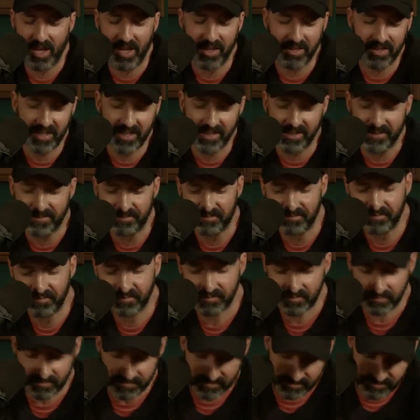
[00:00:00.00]
I like.
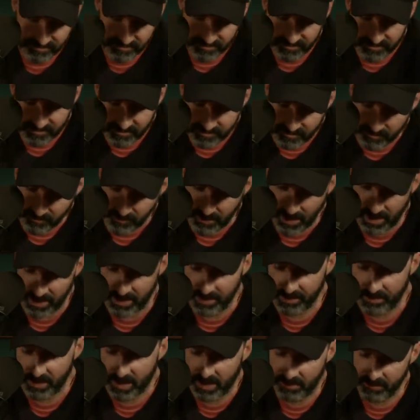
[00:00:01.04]
I
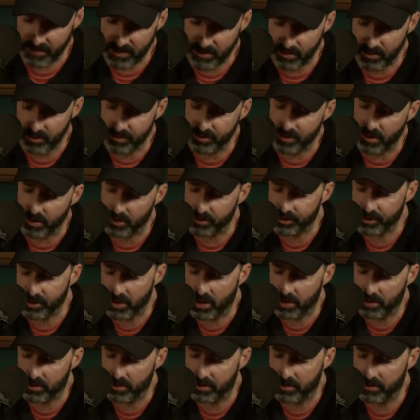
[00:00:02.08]
like they have these little dark
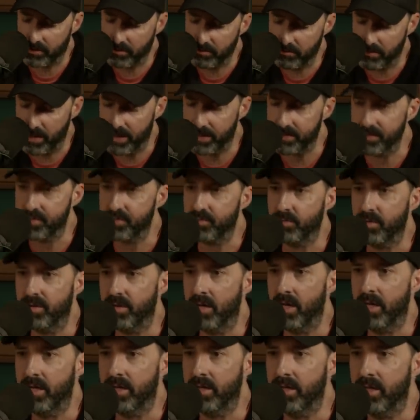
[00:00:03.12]
chocolate mints with
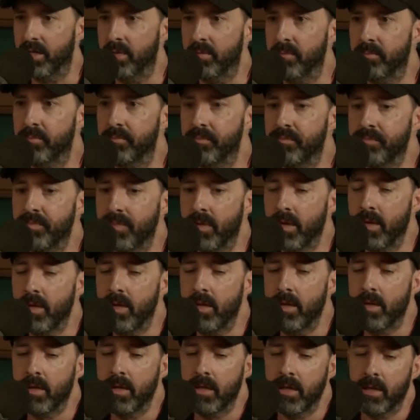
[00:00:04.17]
honey in them,
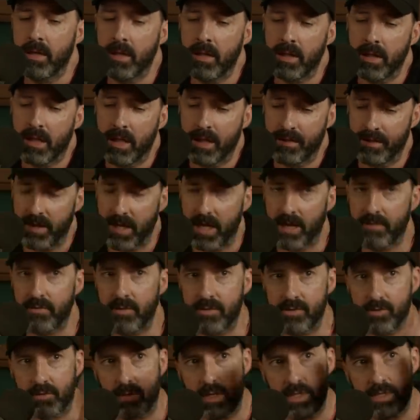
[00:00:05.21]
mm. and they have
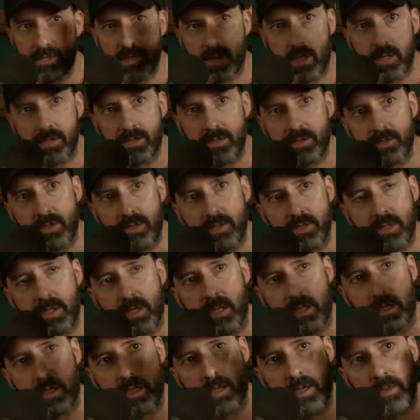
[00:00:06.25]
those great sausages
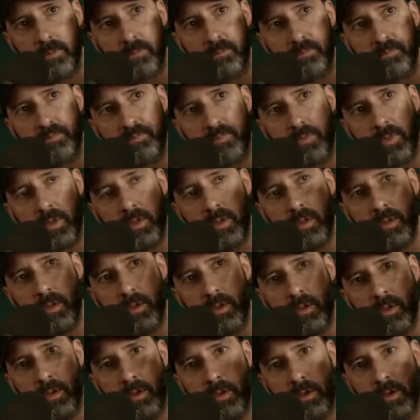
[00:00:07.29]
like. Um,
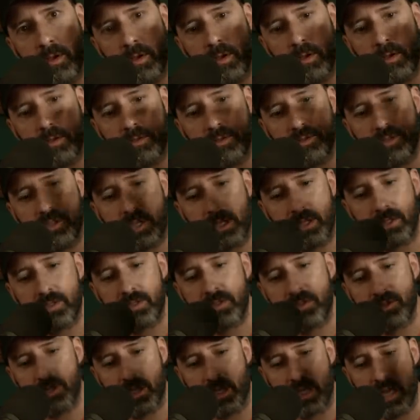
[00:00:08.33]
uh, chicken,
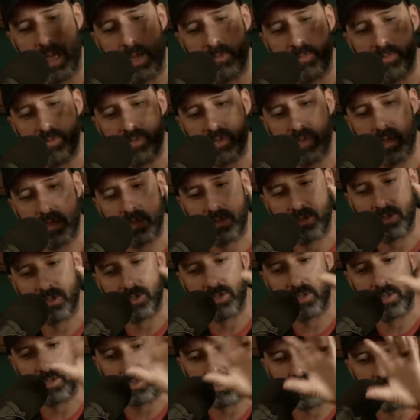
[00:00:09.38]
chicken apple sausage,
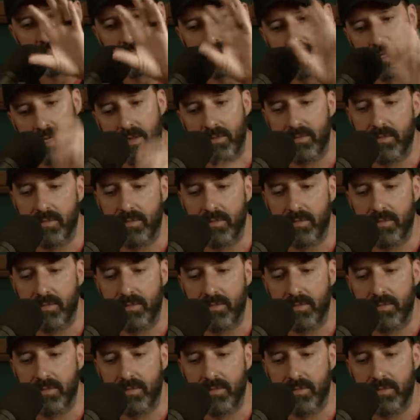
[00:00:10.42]
and all this kind of stuff.